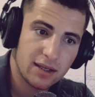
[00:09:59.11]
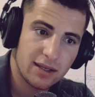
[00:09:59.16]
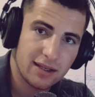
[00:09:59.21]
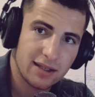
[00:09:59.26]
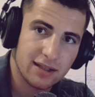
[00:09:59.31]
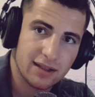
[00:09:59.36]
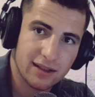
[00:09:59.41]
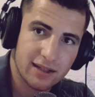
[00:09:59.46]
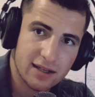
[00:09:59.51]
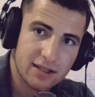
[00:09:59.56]

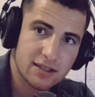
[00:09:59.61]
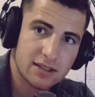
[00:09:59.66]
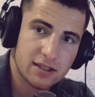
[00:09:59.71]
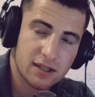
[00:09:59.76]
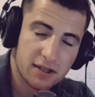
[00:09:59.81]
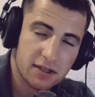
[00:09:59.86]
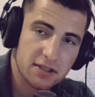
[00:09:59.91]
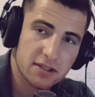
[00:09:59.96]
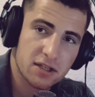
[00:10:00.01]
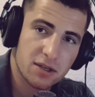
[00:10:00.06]
in less
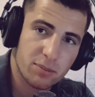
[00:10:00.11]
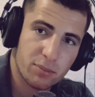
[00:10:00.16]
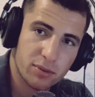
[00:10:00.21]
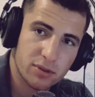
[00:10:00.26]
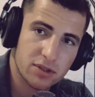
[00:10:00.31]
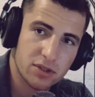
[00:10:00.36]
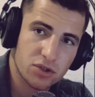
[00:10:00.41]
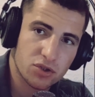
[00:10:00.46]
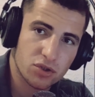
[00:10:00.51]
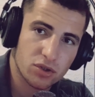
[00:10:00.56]
risky
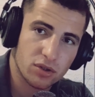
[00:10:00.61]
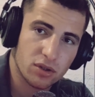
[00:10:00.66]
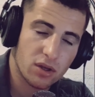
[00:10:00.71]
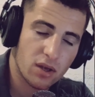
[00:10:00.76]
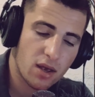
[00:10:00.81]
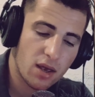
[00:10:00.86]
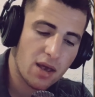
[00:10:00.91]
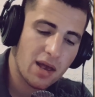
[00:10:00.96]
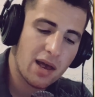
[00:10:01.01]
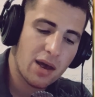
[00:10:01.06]
position.
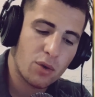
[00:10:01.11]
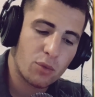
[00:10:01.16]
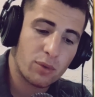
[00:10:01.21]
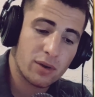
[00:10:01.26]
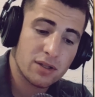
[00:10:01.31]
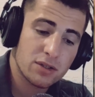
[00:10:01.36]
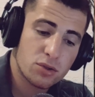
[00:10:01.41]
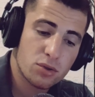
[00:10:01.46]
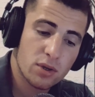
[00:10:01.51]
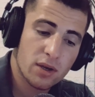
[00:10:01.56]

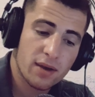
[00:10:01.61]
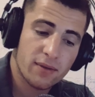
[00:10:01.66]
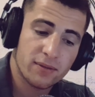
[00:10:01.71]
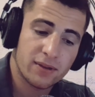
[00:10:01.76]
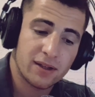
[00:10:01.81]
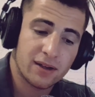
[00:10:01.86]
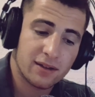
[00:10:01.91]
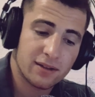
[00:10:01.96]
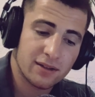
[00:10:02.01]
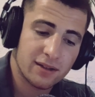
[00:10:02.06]
Once you have
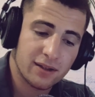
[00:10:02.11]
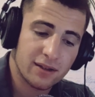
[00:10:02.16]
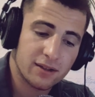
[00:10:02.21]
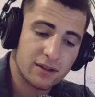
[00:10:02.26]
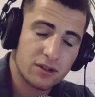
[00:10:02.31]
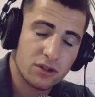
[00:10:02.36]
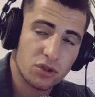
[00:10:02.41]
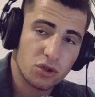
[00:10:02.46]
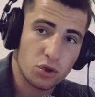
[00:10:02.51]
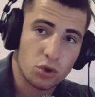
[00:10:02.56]
done
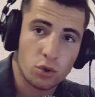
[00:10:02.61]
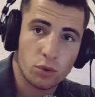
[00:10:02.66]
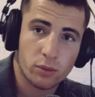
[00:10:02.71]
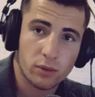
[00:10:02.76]
that, you